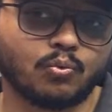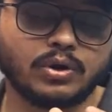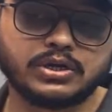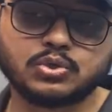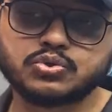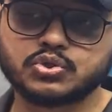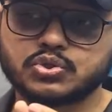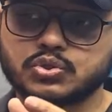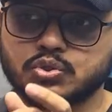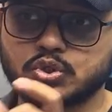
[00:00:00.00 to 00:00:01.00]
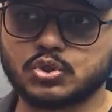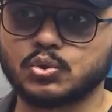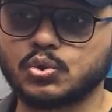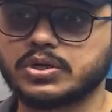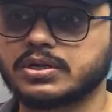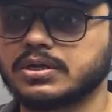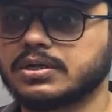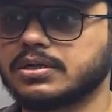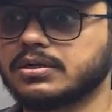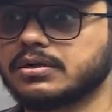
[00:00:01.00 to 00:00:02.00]
want to store
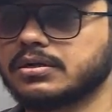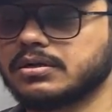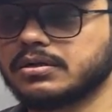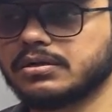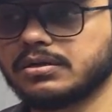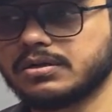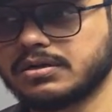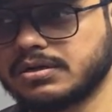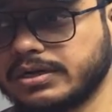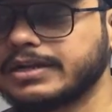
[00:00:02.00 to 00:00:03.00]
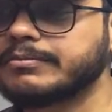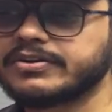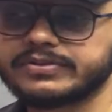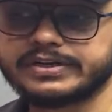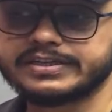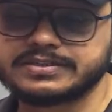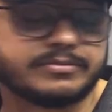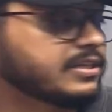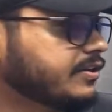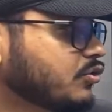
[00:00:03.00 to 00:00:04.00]
a number with a
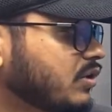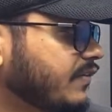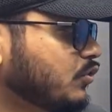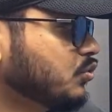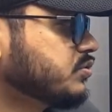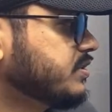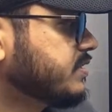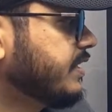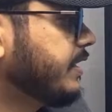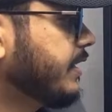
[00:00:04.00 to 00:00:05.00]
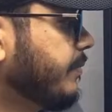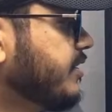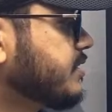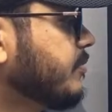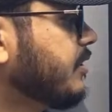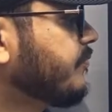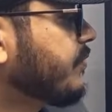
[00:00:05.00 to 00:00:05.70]
decimal, then you will have to use this data type decimal.